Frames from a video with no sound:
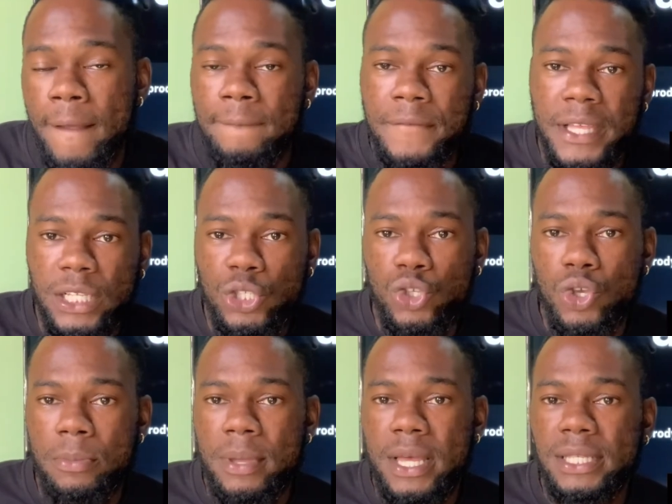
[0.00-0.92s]
You
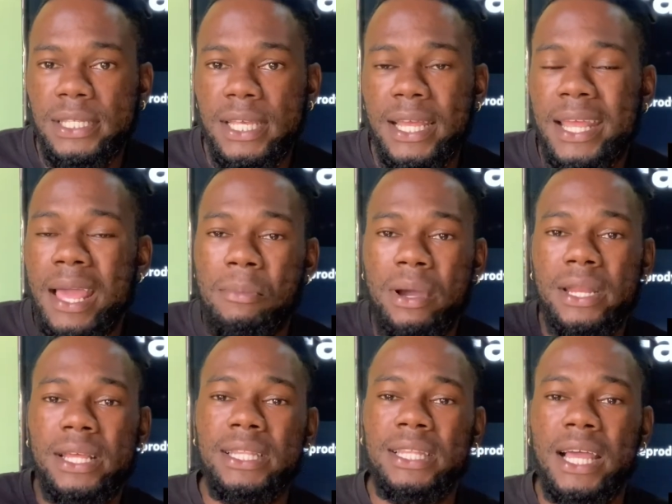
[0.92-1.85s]
see me, I say, yeah, man,
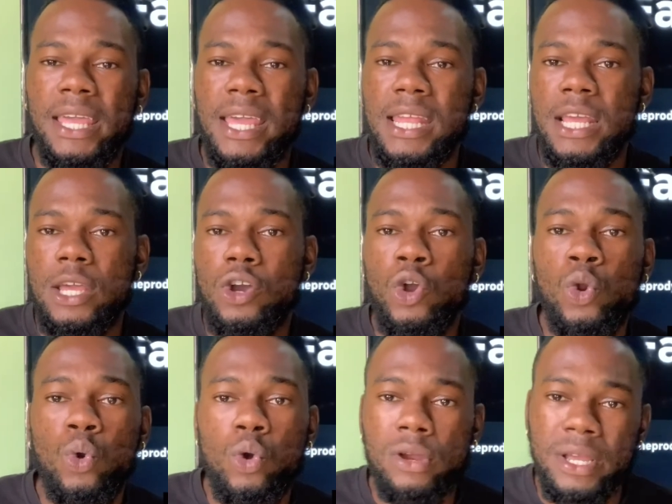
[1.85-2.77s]
in time, you know, your
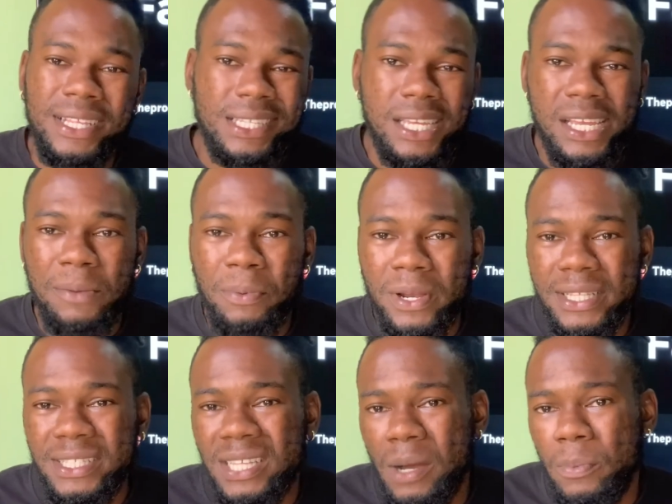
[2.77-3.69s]
glory, in time, you're up on
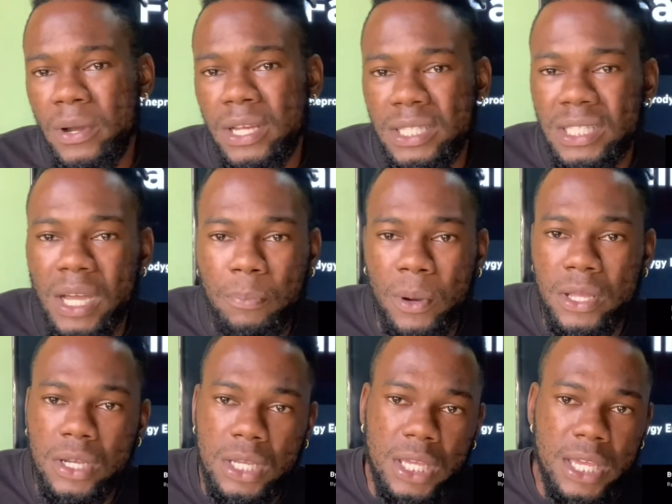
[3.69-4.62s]
the top of
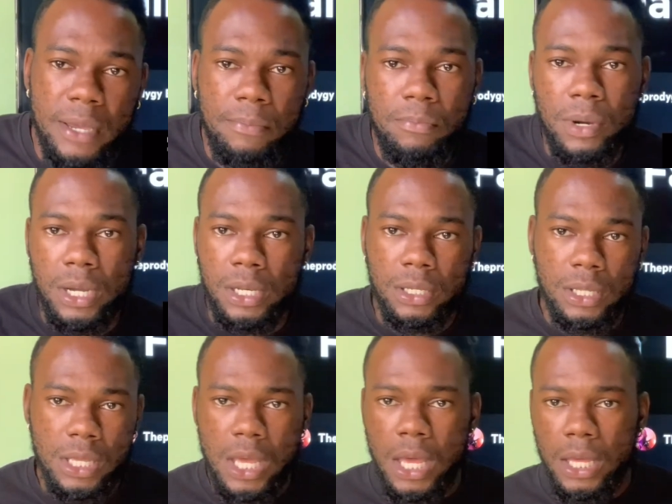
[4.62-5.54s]
your game, man.
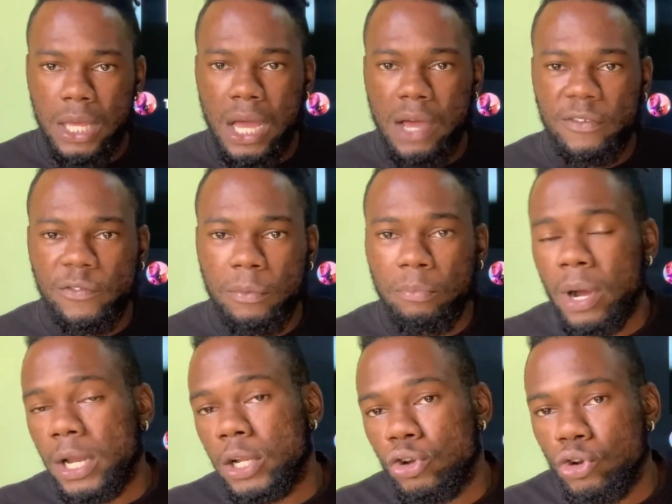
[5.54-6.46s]
Yeah, you have
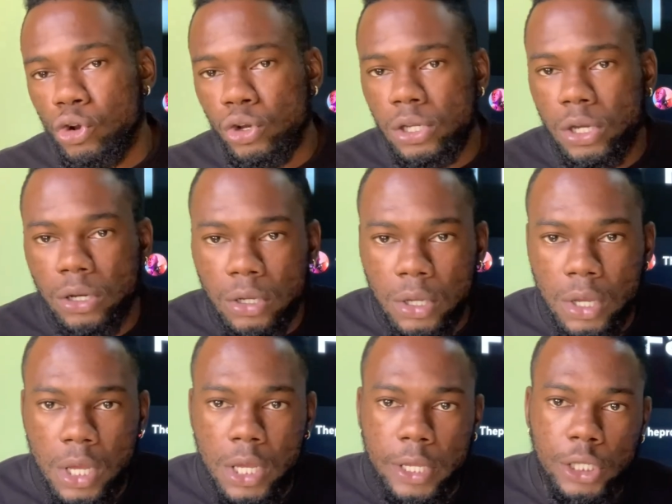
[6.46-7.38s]
everybody around you.
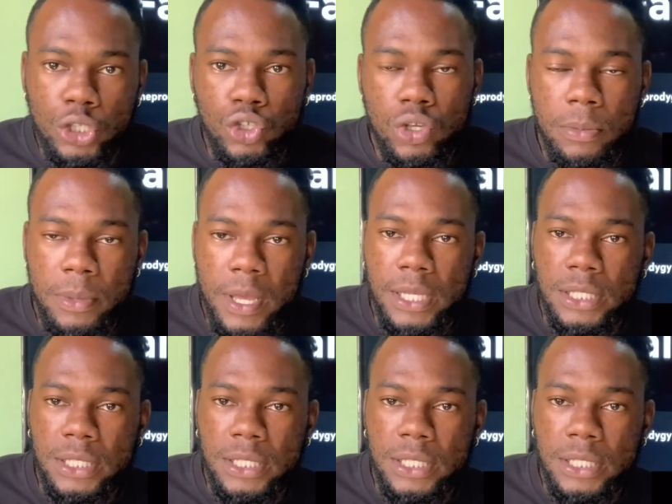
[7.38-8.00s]
You see me, I